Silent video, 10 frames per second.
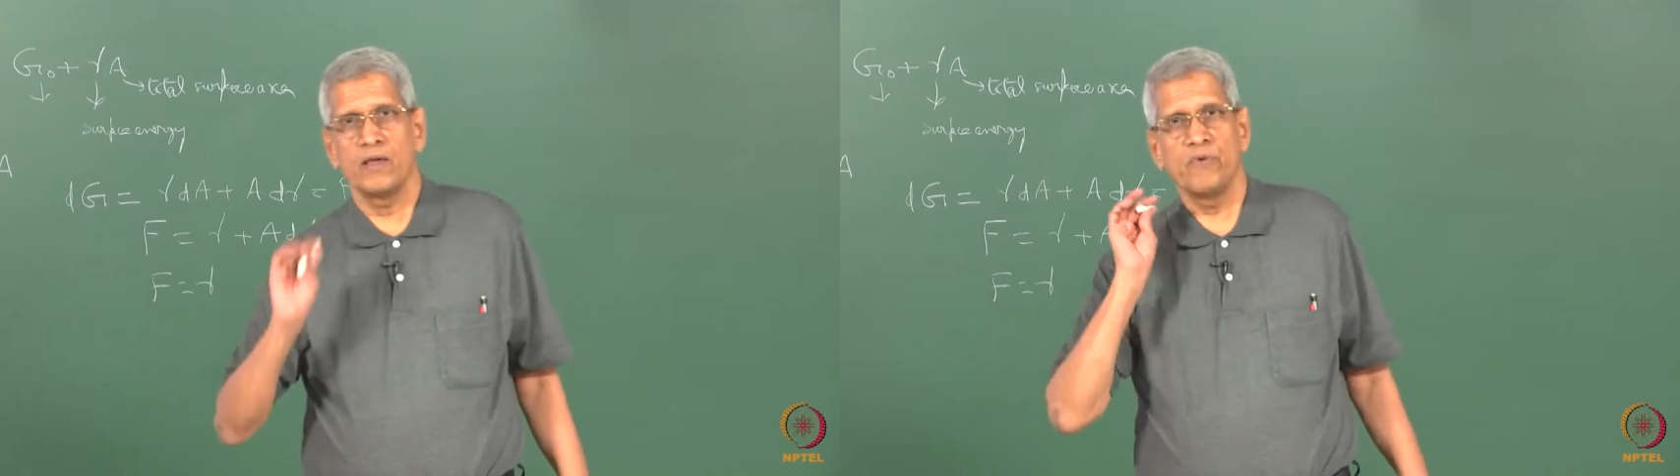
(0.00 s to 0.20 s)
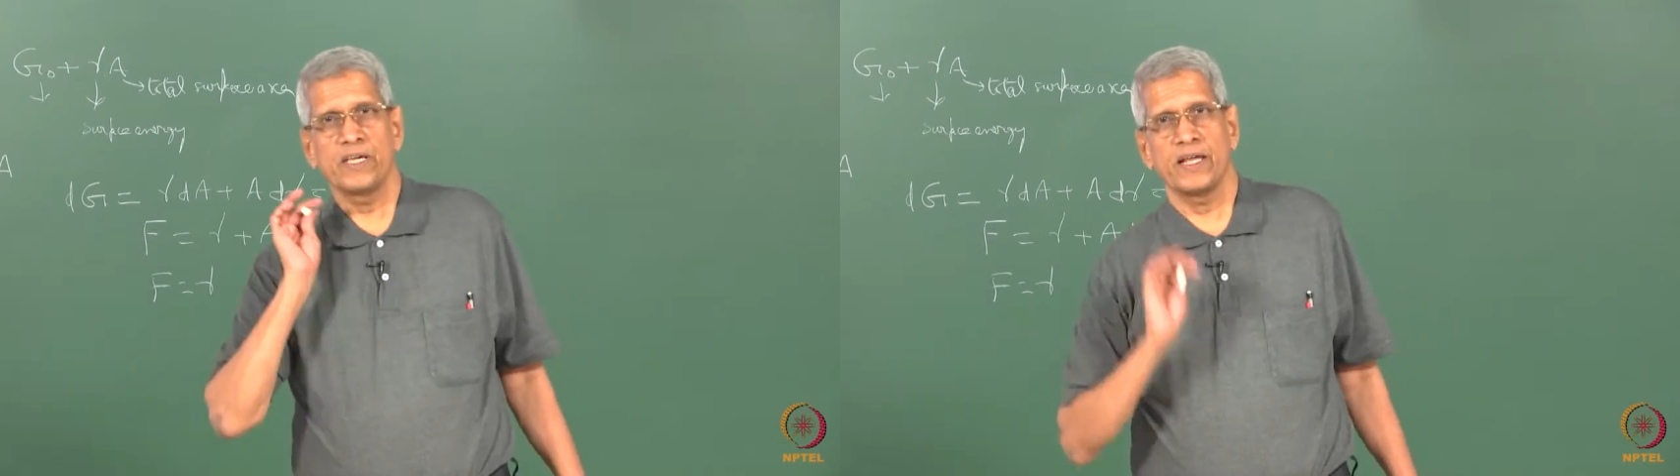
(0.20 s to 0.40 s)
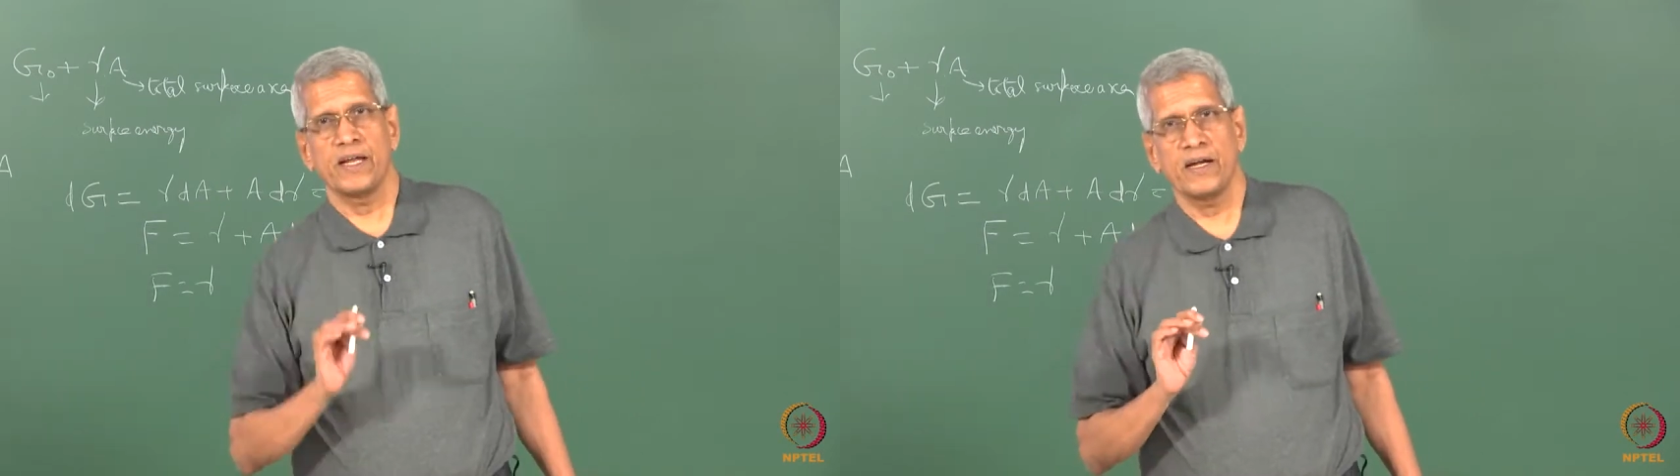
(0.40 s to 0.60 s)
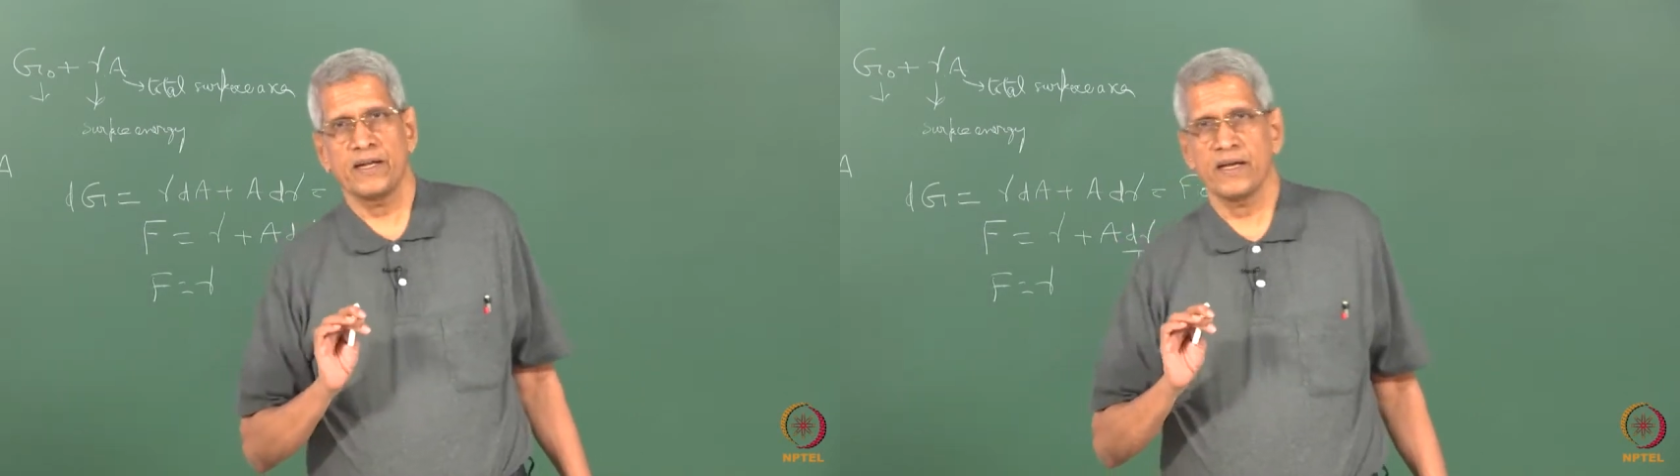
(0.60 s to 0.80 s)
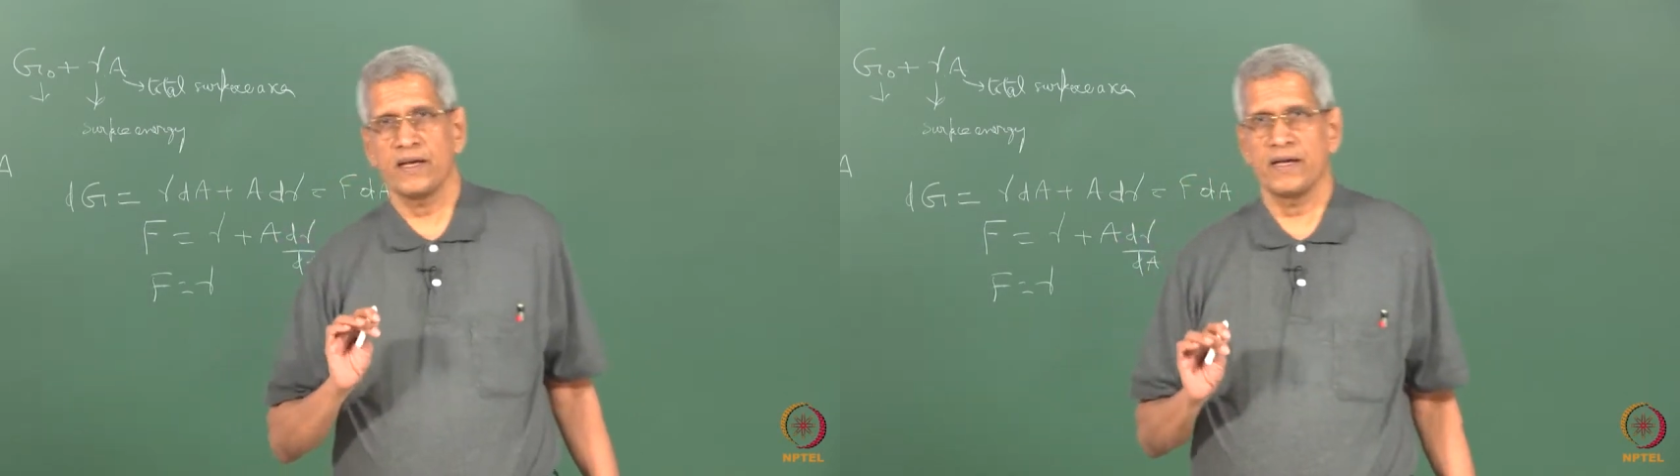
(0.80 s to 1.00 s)
we cannot
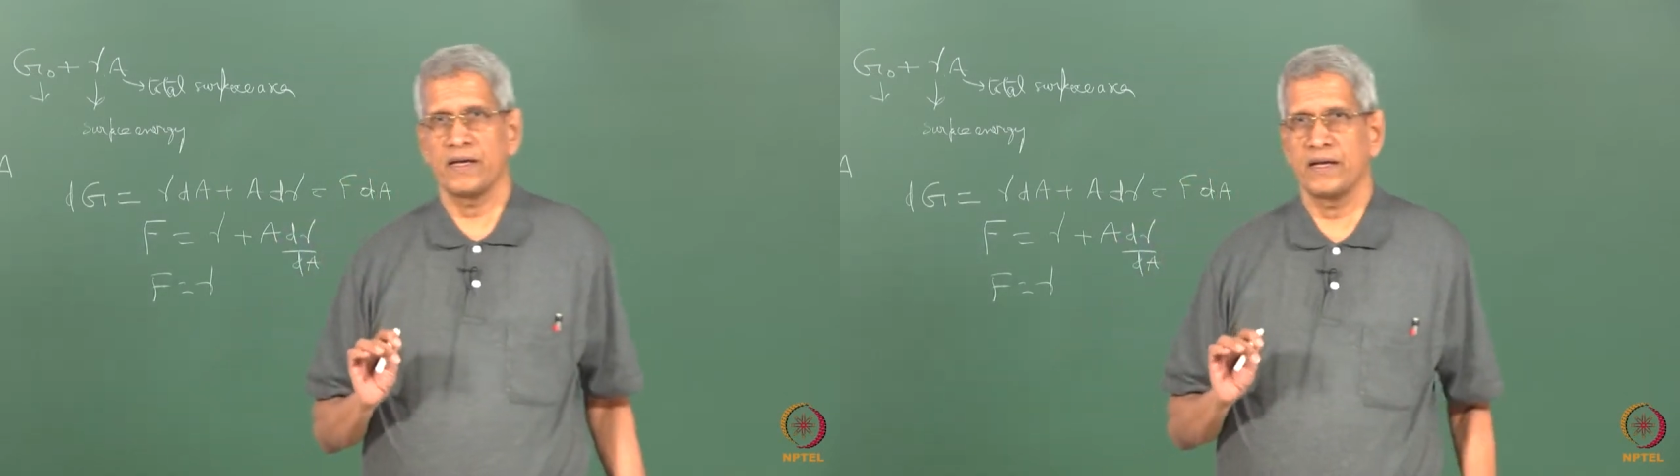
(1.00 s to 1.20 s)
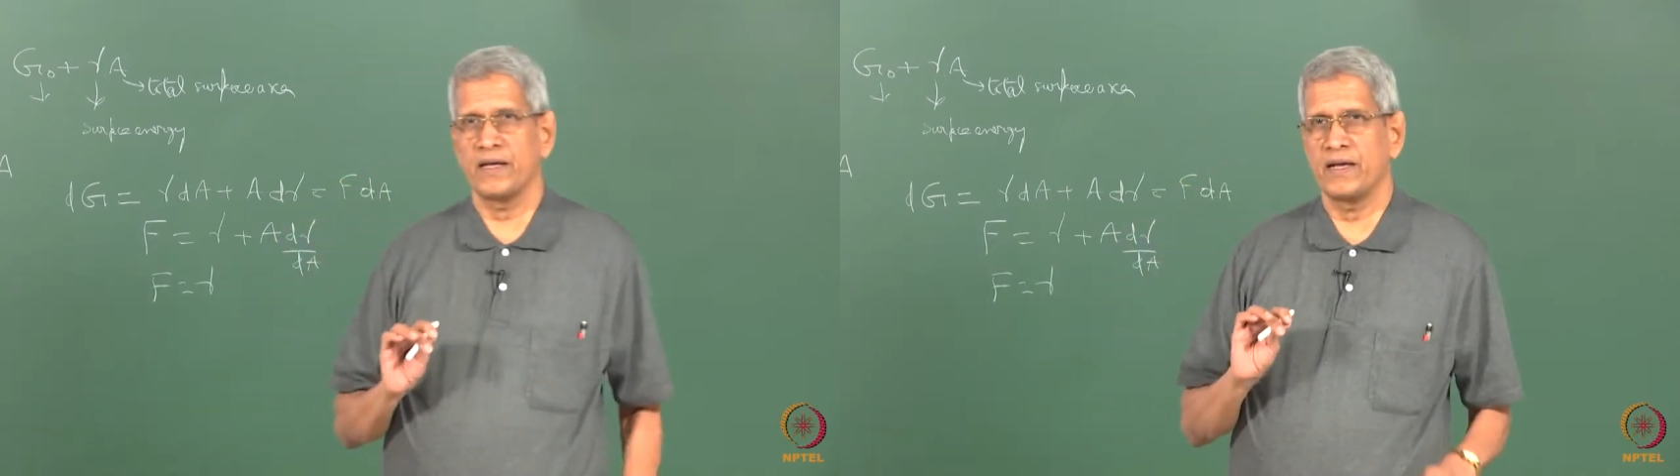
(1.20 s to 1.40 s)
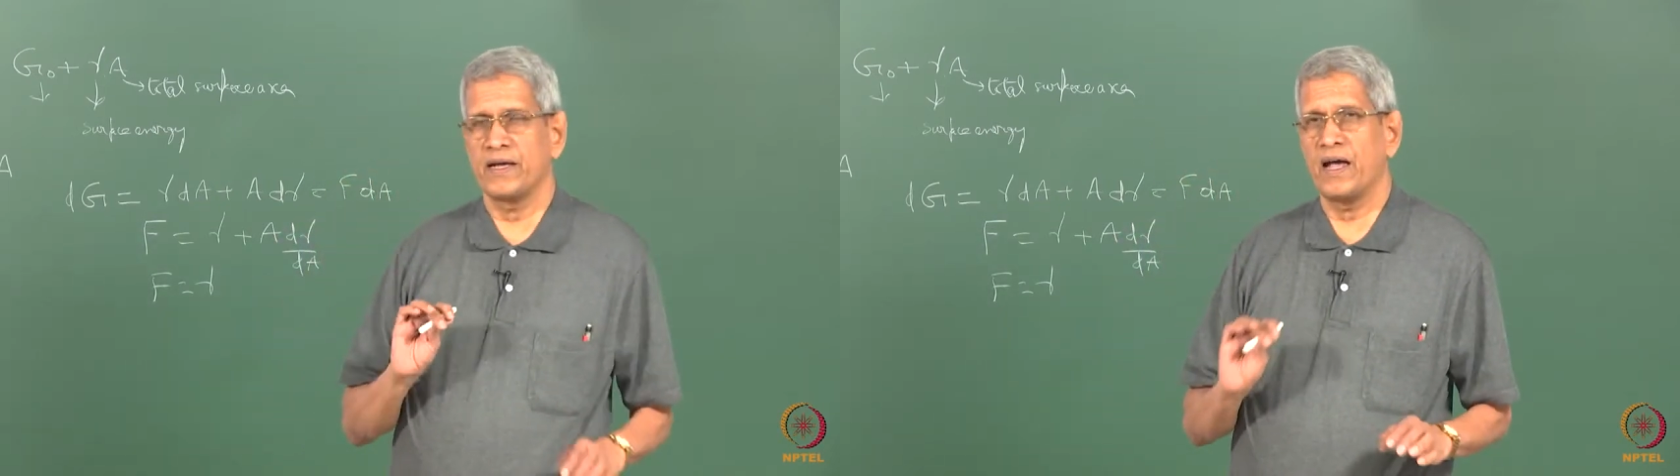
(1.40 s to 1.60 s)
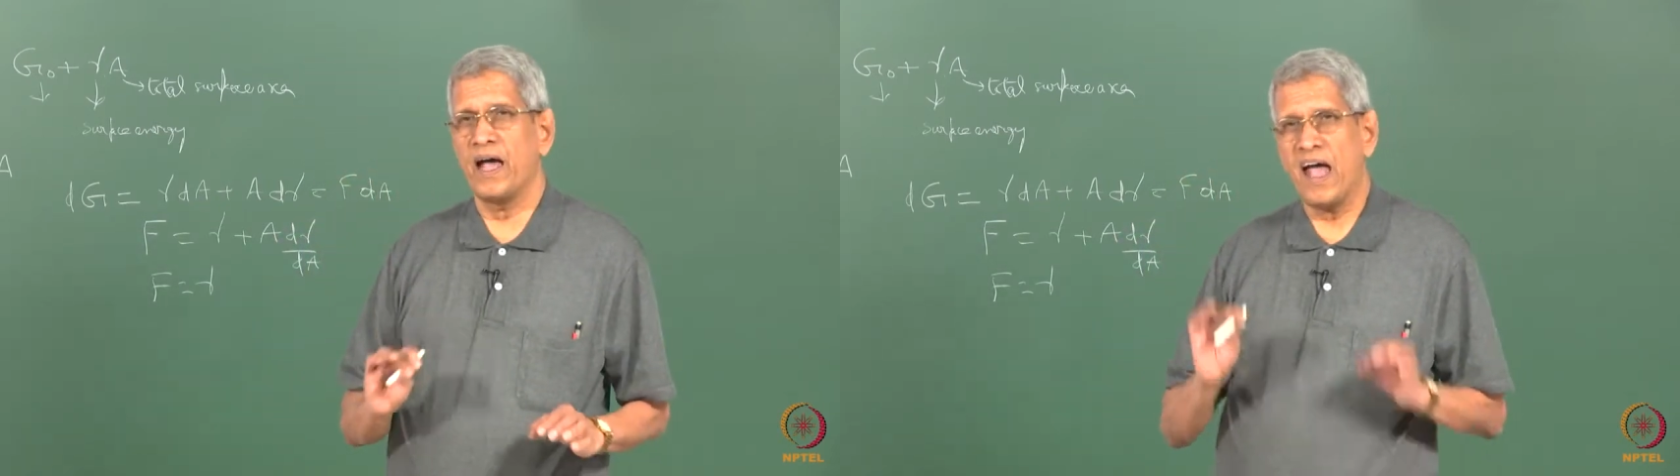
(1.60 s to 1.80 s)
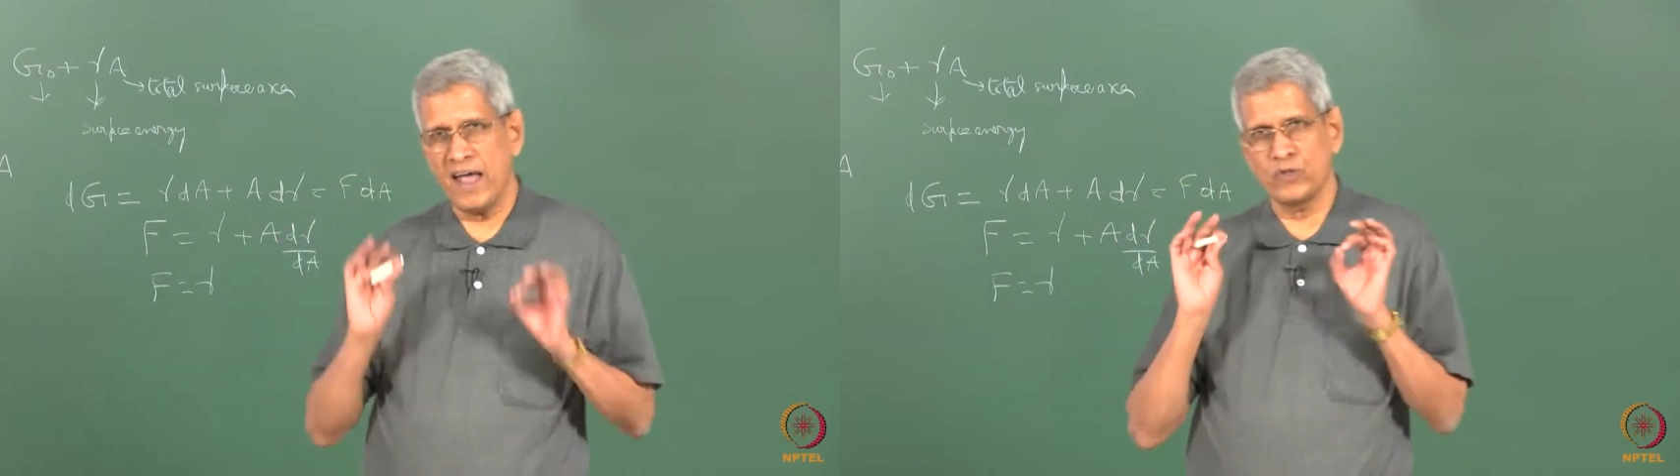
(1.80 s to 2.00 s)

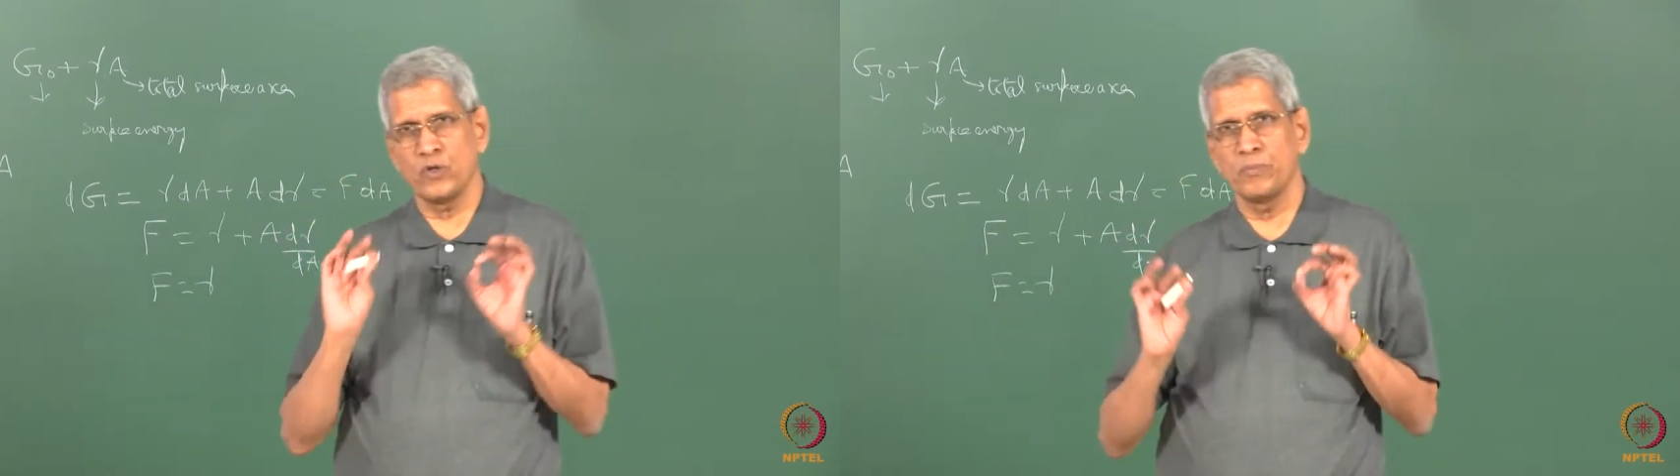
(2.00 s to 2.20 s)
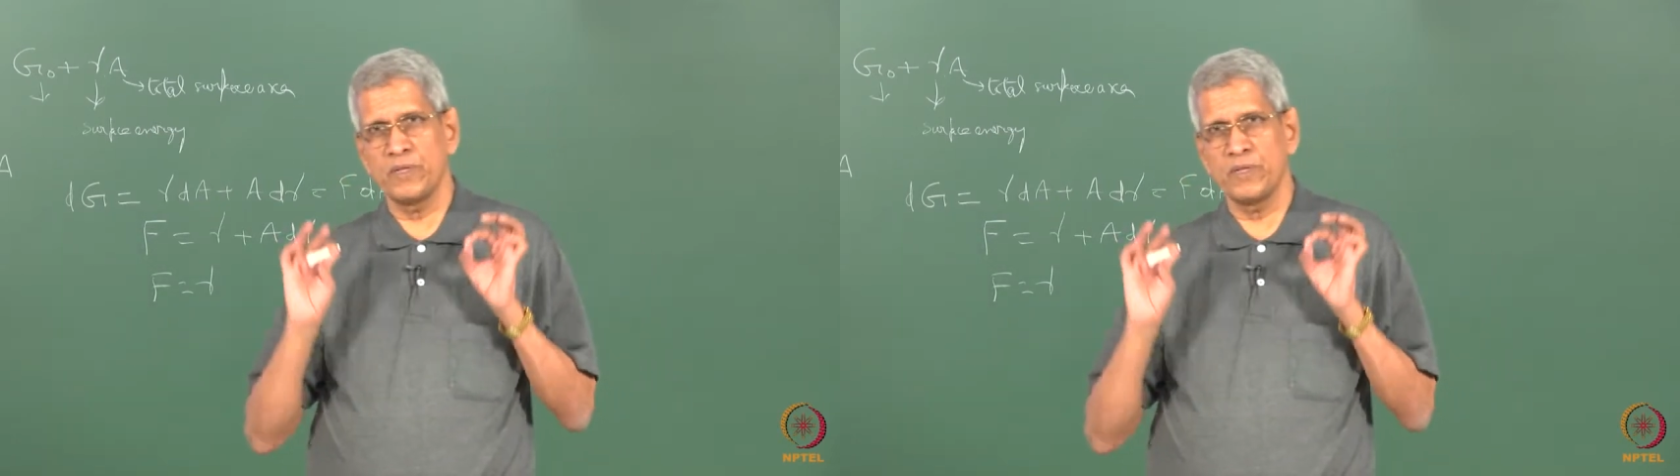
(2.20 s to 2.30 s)
assume